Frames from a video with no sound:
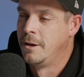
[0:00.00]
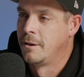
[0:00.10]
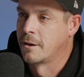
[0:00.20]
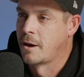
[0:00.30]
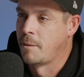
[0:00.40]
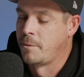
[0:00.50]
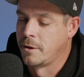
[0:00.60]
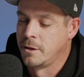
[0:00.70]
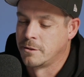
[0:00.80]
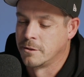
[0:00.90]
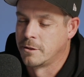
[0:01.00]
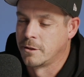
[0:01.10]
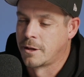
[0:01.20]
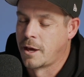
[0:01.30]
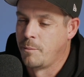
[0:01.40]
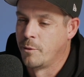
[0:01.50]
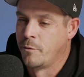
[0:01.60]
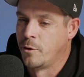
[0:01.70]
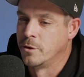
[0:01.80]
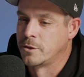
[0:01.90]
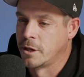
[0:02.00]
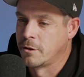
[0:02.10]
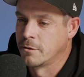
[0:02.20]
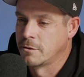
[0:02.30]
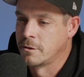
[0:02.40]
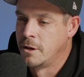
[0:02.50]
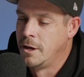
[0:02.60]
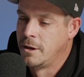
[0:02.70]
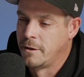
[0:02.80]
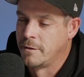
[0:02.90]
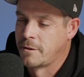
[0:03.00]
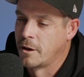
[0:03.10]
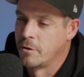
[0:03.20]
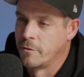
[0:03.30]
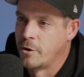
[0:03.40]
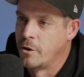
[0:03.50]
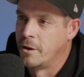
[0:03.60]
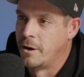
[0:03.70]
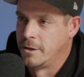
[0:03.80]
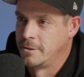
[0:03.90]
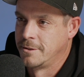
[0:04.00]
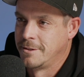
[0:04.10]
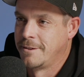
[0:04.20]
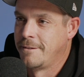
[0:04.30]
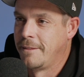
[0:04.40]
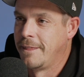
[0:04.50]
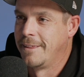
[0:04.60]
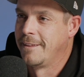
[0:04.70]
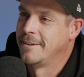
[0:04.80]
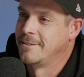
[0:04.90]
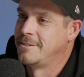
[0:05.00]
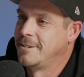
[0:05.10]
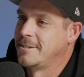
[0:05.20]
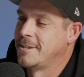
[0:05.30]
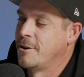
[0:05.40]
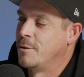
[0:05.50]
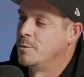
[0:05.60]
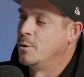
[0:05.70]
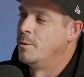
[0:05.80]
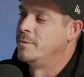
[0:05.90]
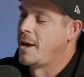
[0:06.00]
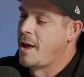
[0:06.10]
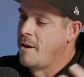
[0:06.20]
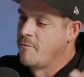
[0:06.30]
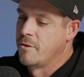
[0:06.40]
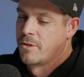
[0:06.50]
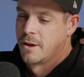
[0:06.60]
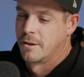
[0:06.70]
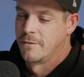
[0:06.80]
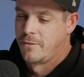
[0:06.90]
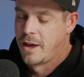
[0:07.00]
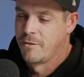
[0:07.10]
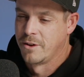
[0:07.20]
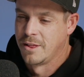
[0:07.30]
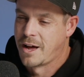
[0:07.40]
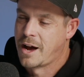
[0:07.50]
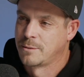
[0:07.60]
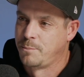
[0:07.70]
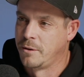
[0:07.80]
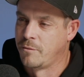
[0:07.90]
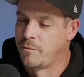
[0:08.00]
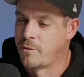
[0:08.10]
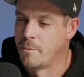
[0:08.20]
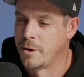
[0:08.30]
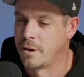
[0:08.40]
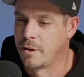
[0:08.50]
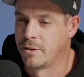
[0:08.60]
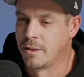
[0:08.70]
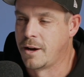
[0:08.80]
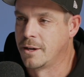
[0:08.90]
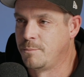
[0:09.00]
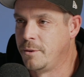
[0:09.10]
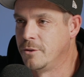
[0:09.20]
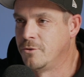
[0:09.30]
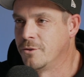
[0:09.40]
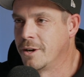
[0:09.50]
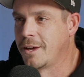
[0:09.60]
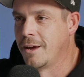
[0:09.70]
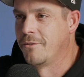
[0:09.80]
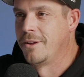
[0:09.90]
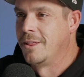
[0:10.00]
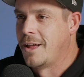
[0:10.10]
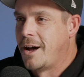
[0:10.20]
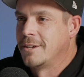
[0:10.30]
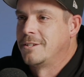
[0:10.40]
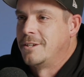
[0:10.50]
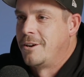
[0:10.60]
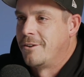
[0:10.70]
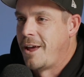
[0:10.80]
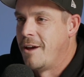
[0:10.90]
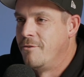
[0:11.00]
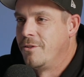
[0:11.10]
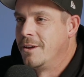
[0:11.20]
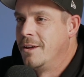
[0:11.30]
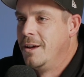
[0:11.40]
The carpet is the keeper of all the secrets and the teller of no lies. There you go. It sits there and absorbs everything. See? Every last bit of vomit, every last bit of drink, every last Even the cigarette everything. butts